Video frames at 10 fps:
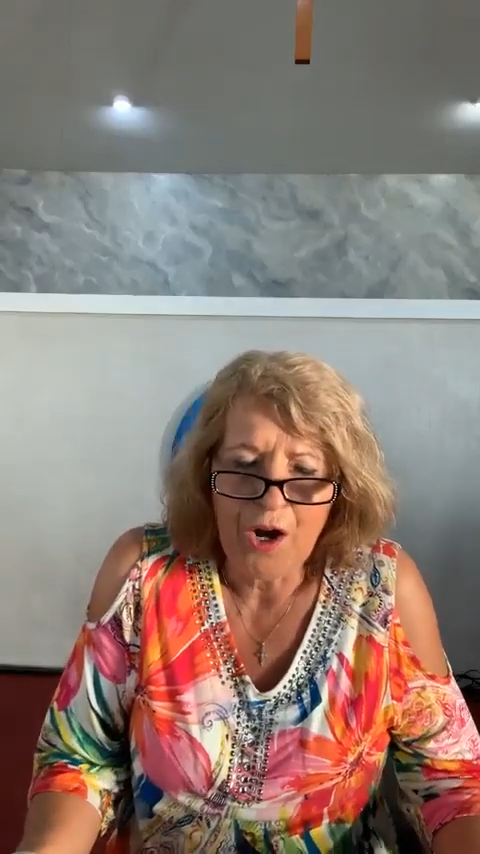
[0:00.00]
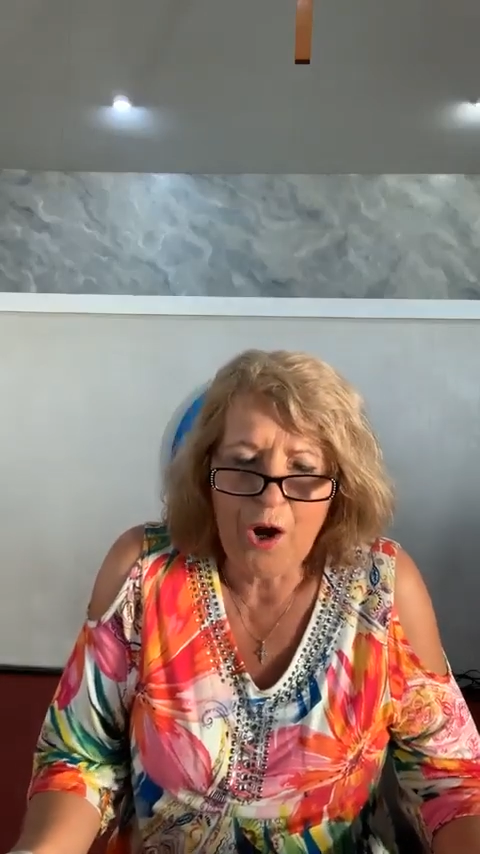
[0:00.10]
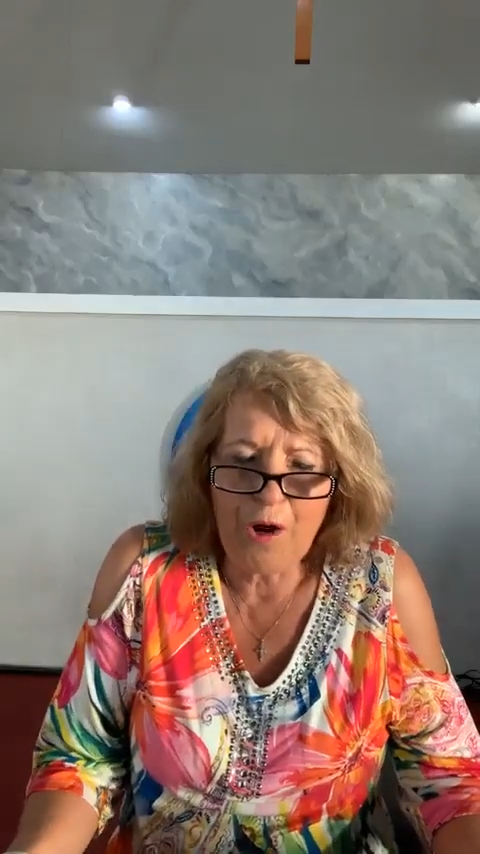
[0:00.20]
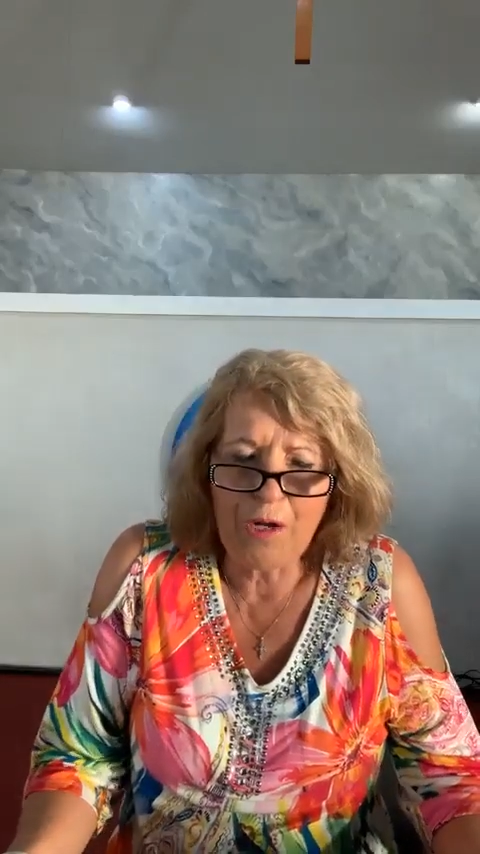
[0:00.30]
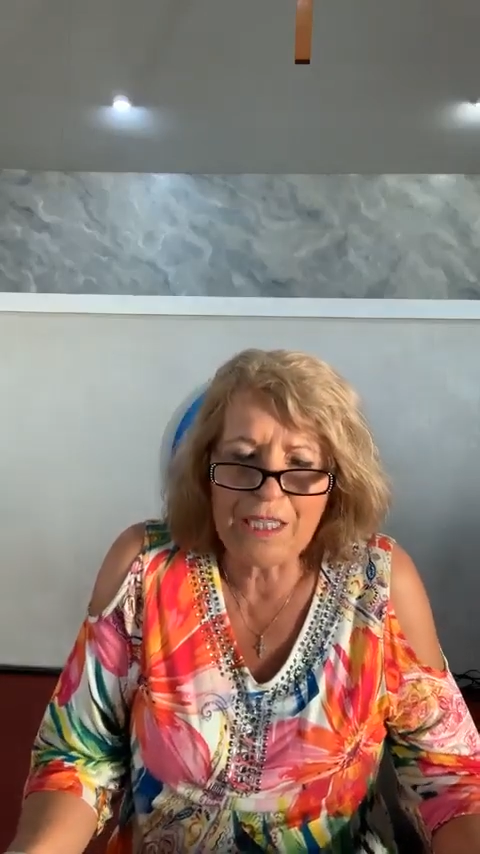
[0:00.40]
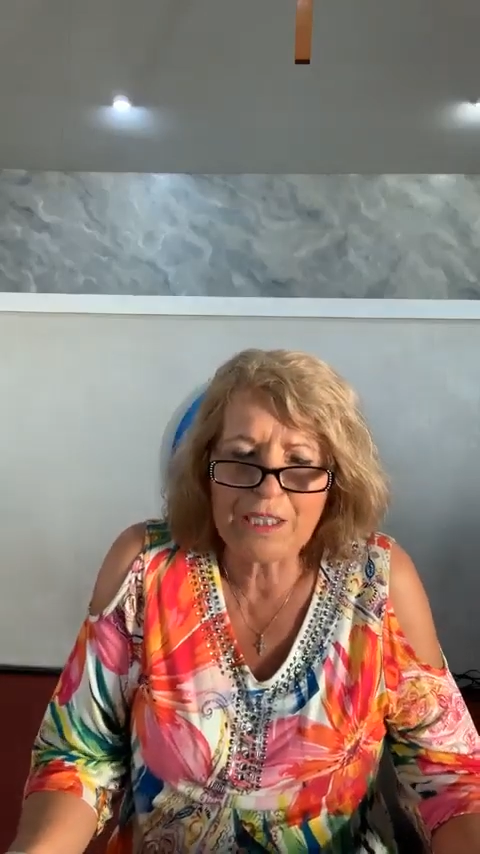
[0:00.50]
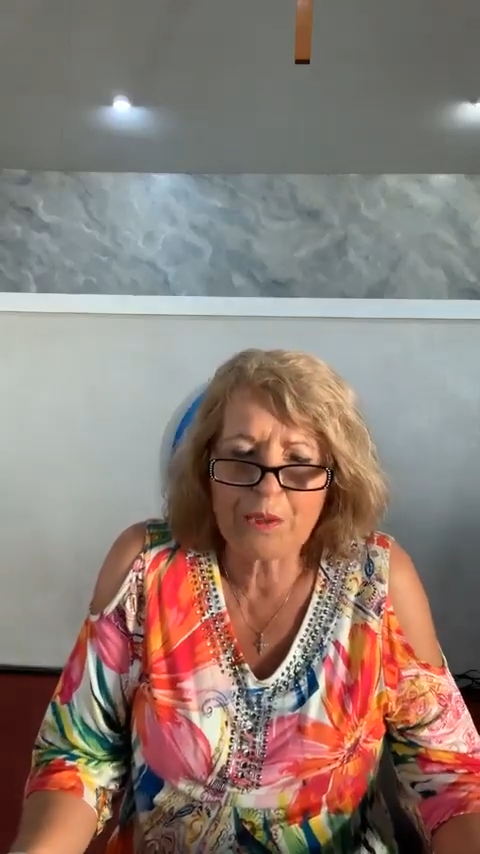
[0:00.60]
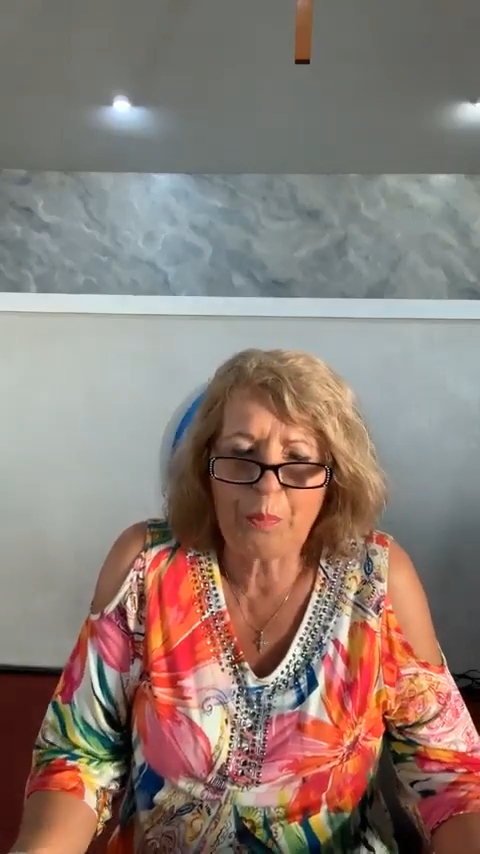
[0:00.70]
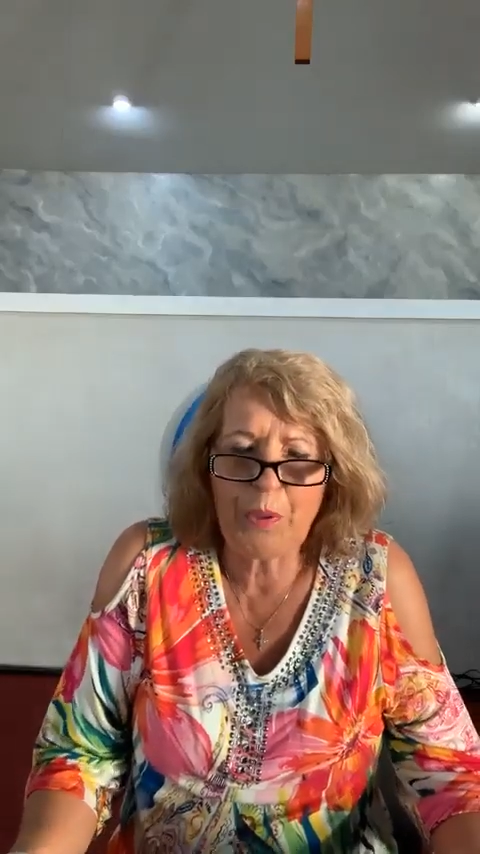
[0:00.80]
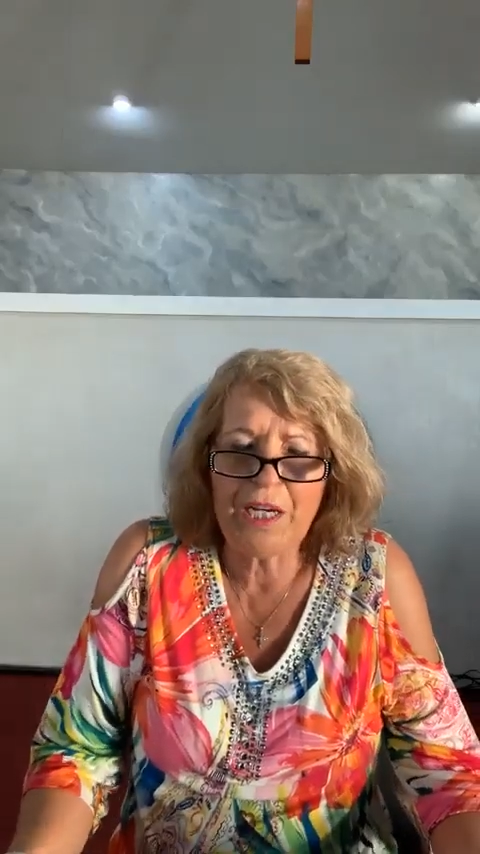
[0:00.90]
Holy
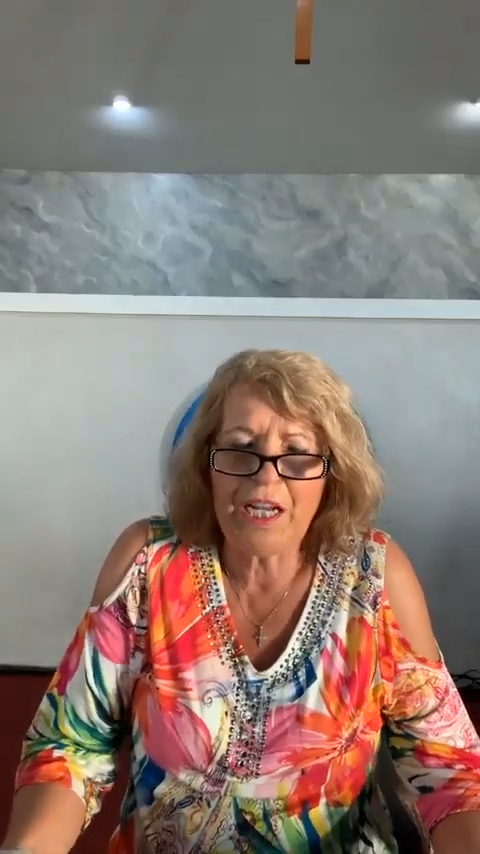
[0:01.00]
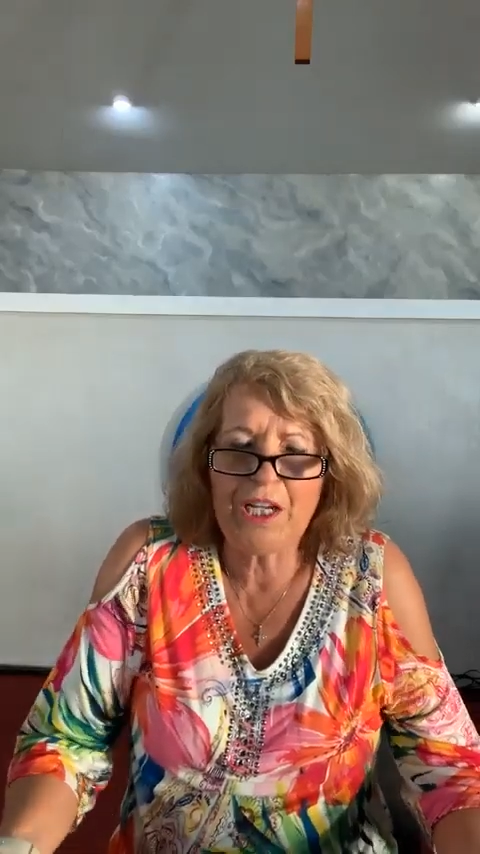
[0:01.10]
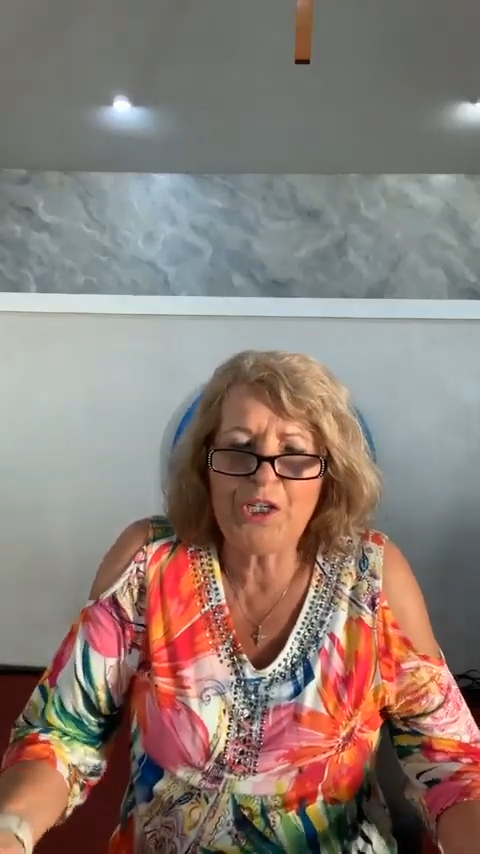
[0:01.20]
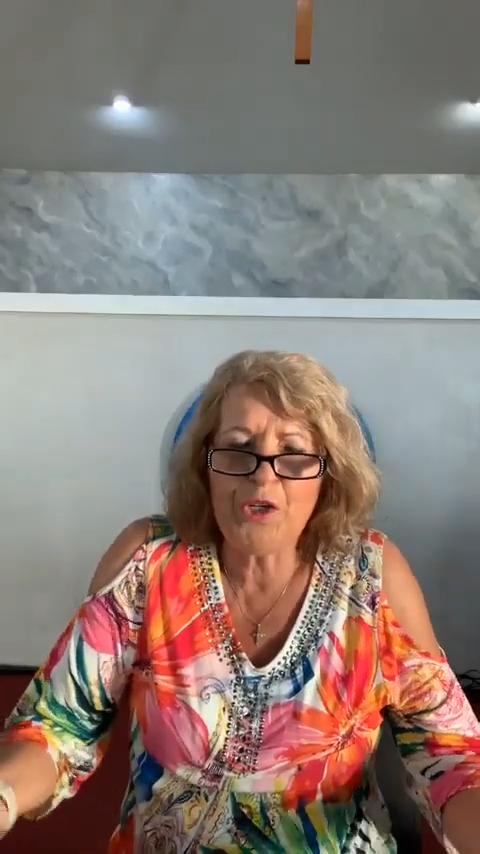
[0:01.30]
Spirit,